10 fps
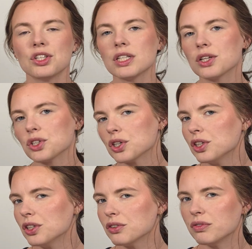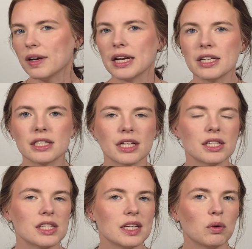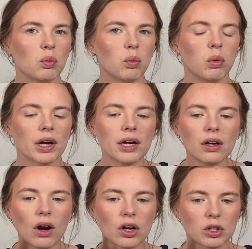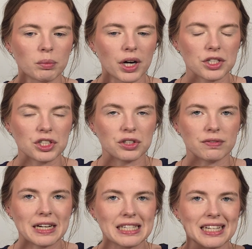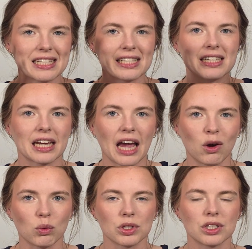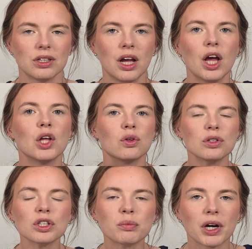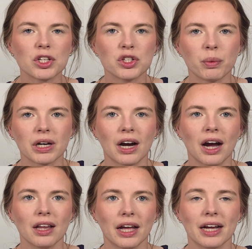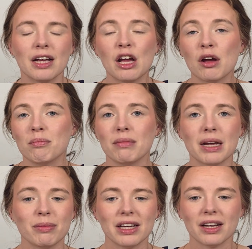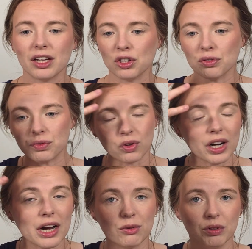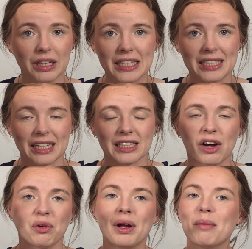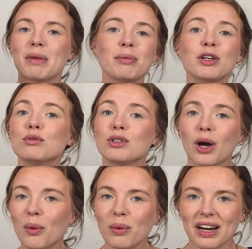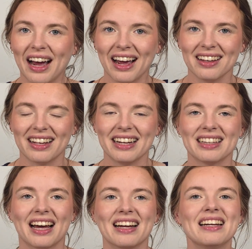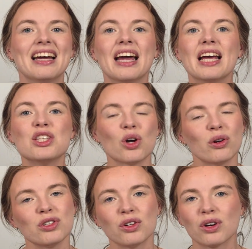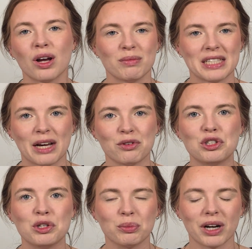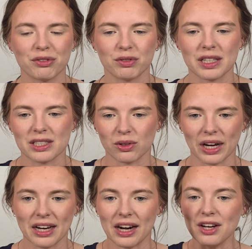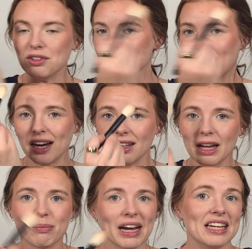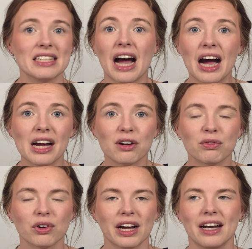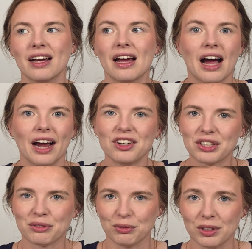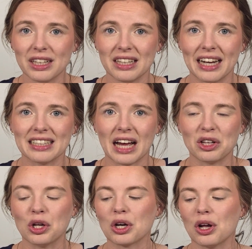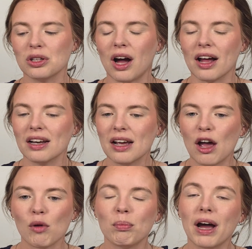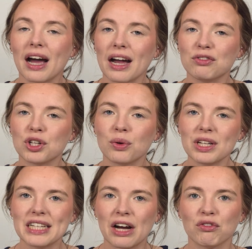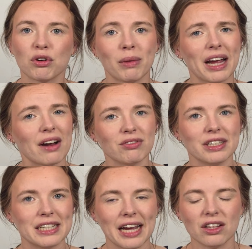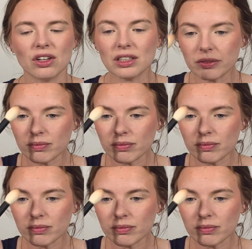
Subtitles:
just like turn your face and see where are the parts of your face that stick out. Those are the parts you wanna highlight. Maybe your forehead really sticks out. Maybe you don't wanna highlight that. It also comes down to preference, okay? I used to highlight my entire forehead. I actually really like that look a lot, but I've toned it down for my everyday look,